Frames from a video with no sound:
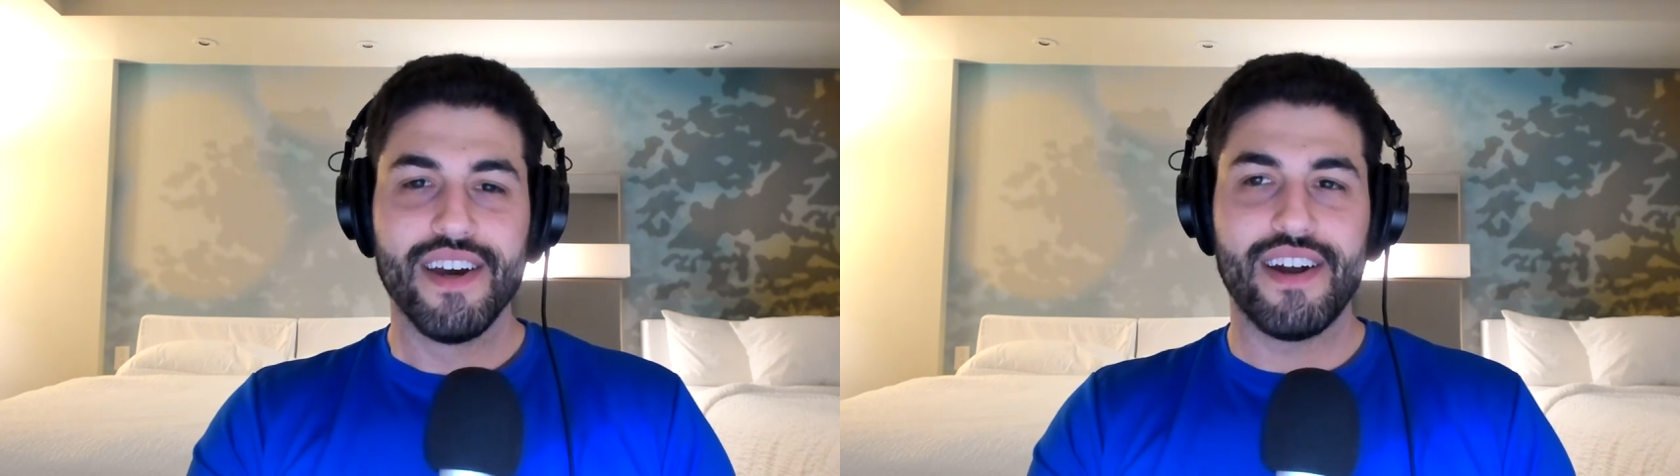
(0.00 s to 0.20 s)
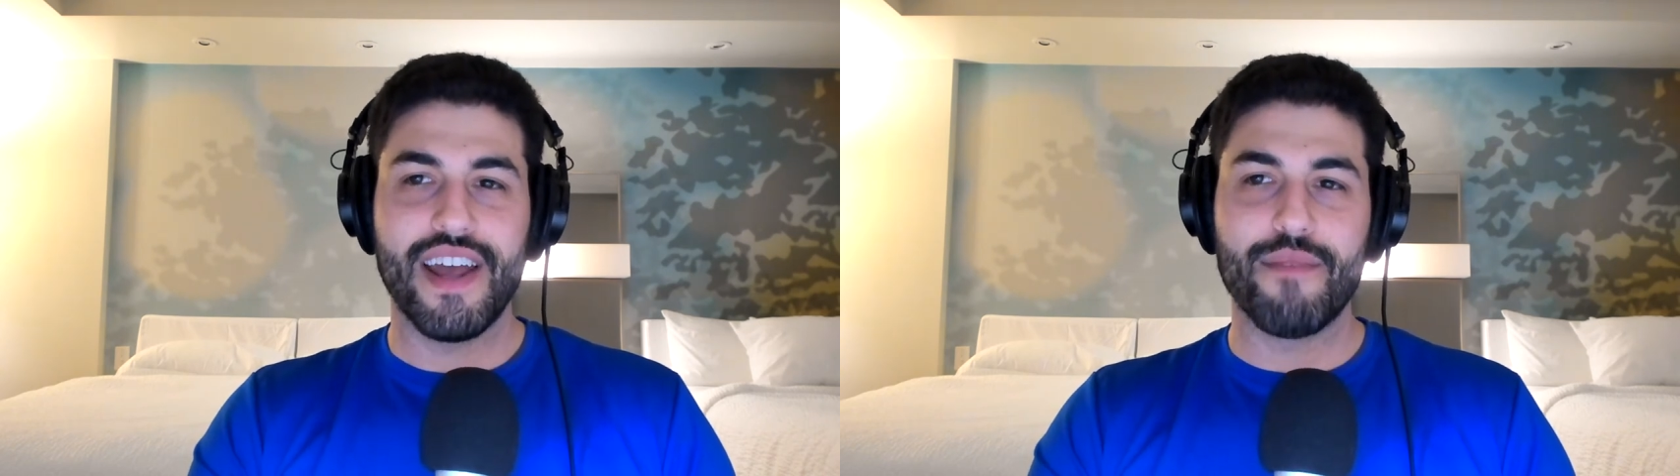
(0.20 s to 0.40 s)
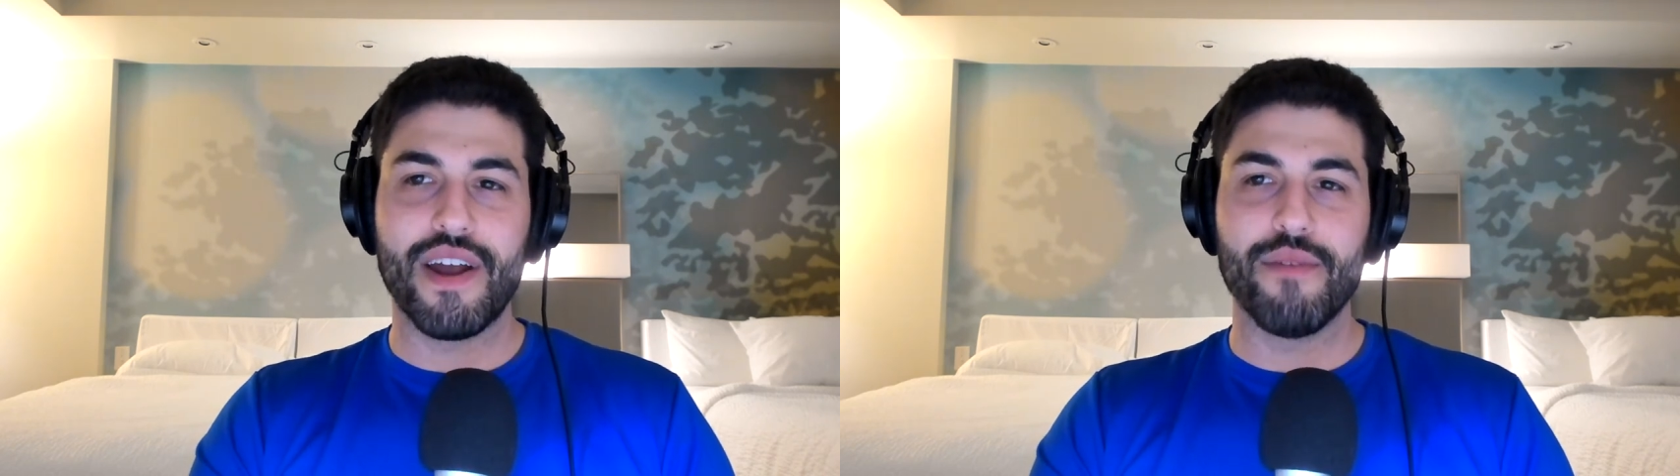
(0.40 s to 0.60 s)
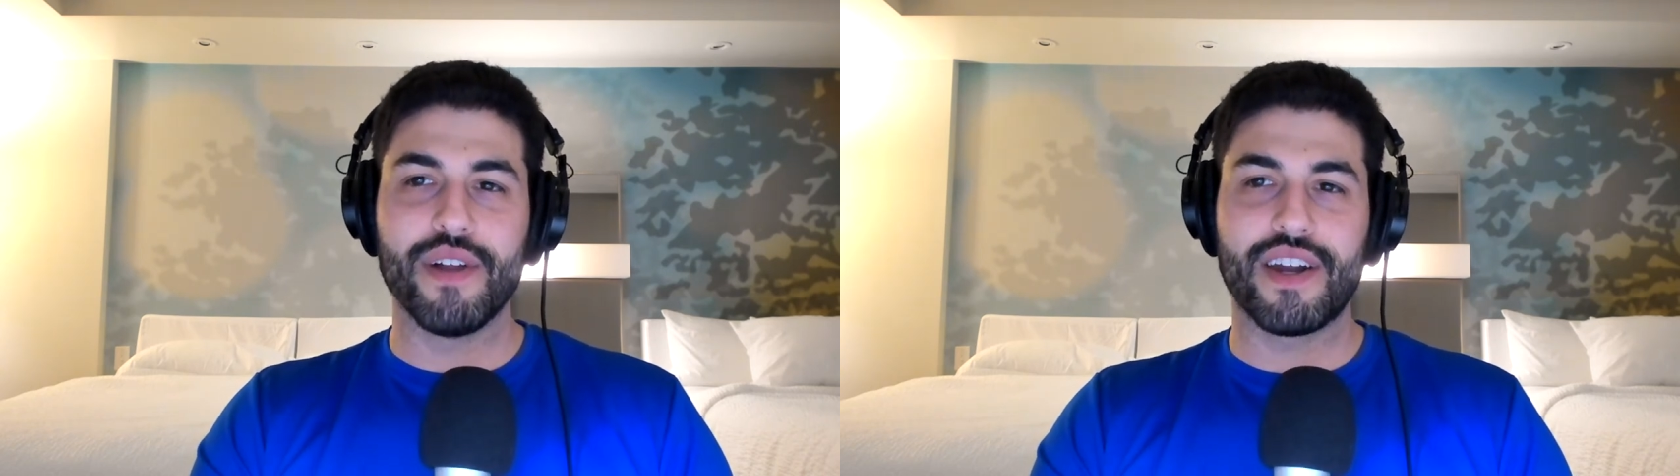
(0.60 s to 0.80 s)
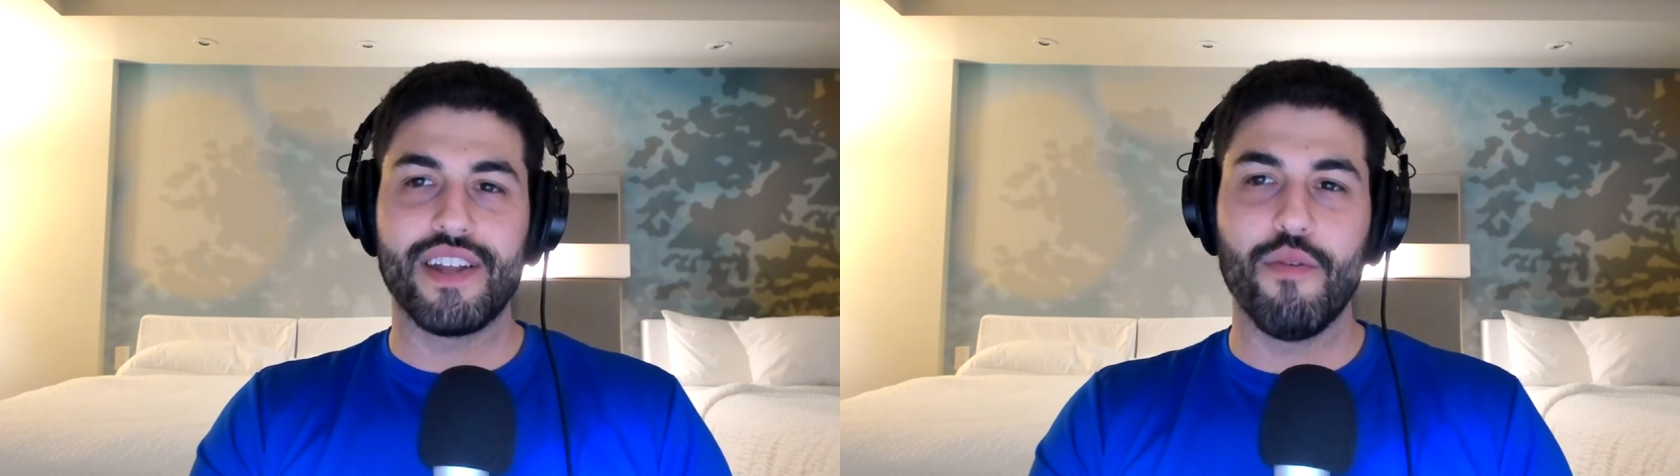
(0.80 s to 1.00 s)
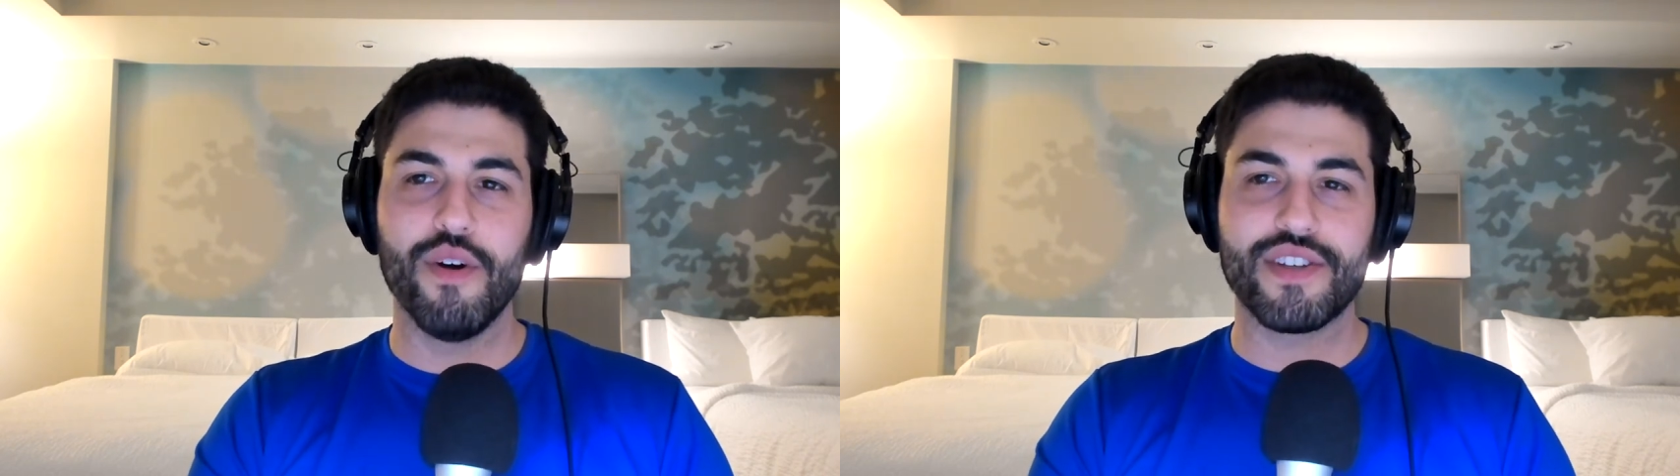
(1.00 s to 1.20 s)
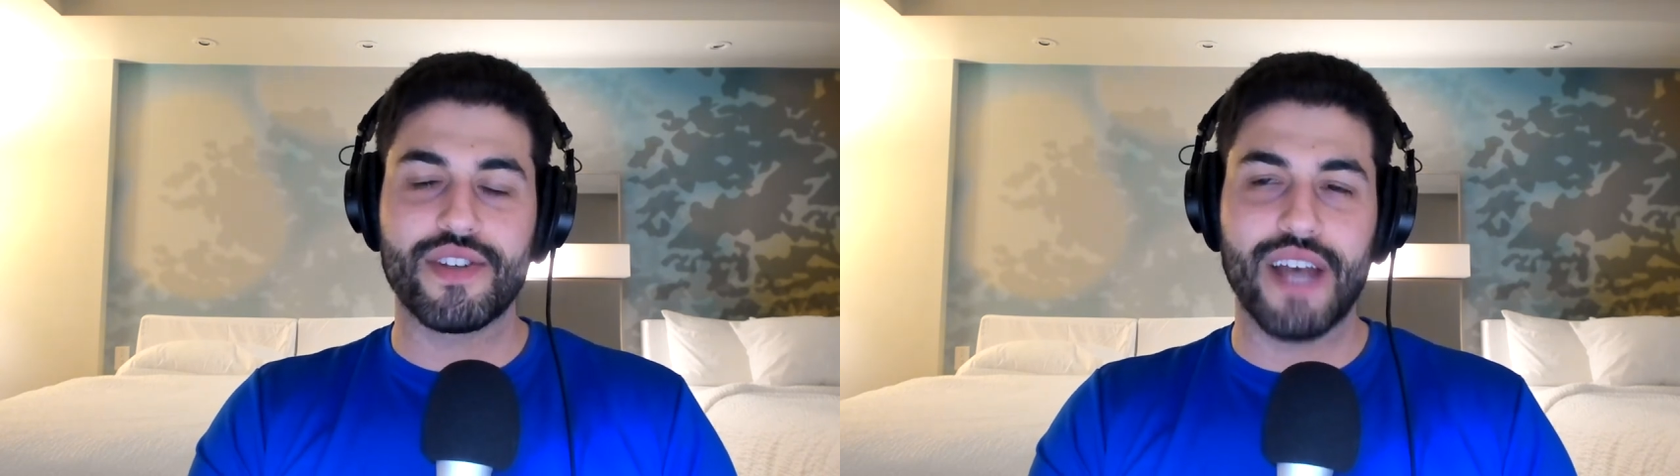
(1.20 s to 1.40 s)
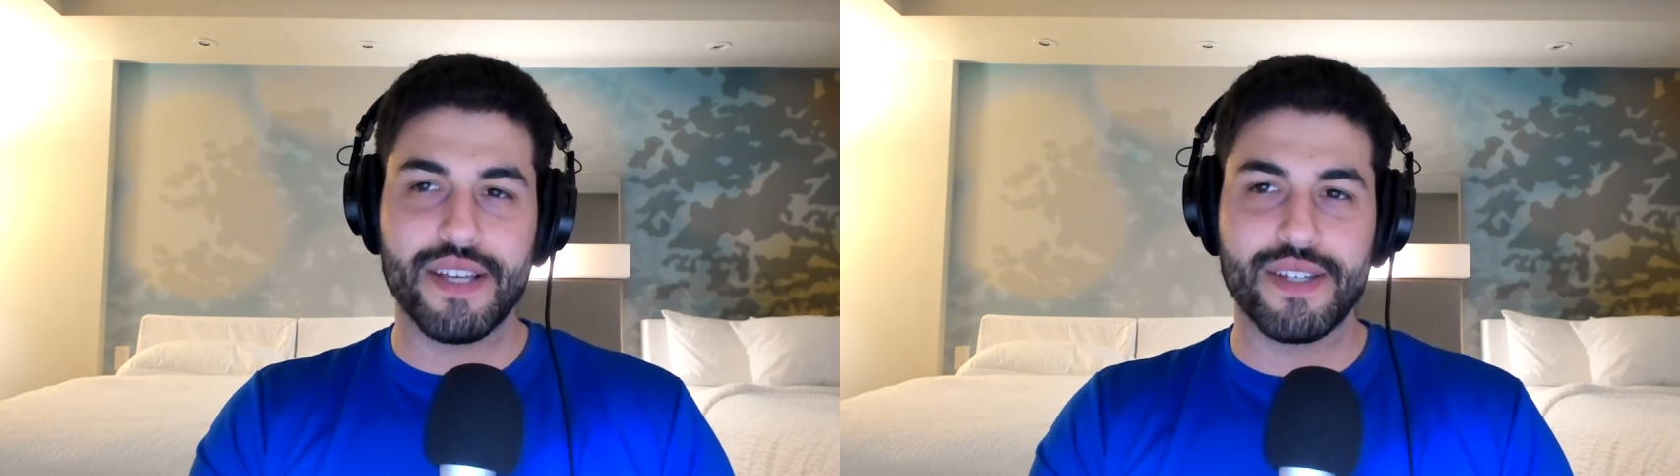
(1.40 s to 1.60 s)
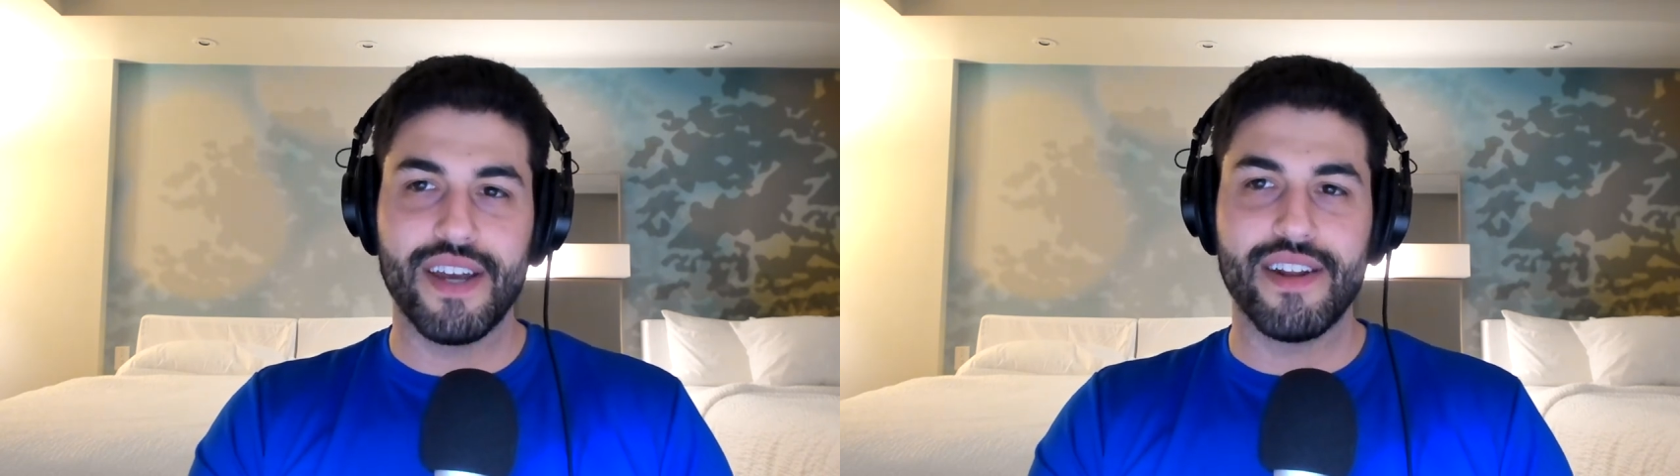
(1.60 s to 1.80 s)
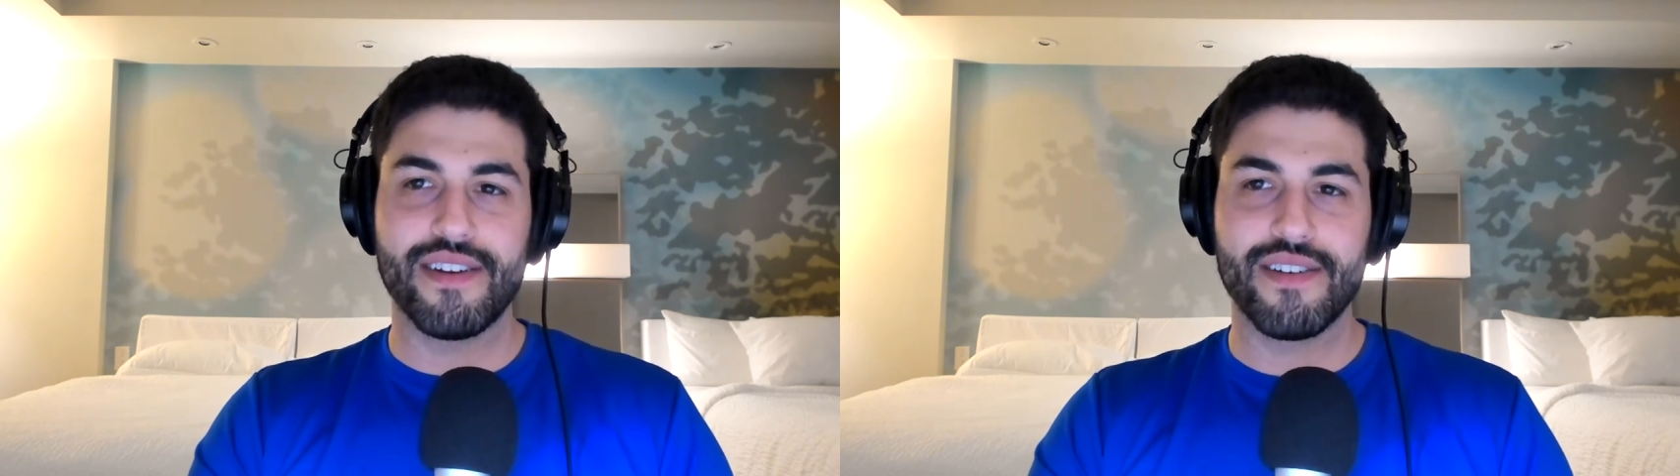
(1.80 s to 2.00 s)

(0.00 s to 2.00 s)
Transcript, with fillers: on Abraham Lincoln? He was huh. assassinated."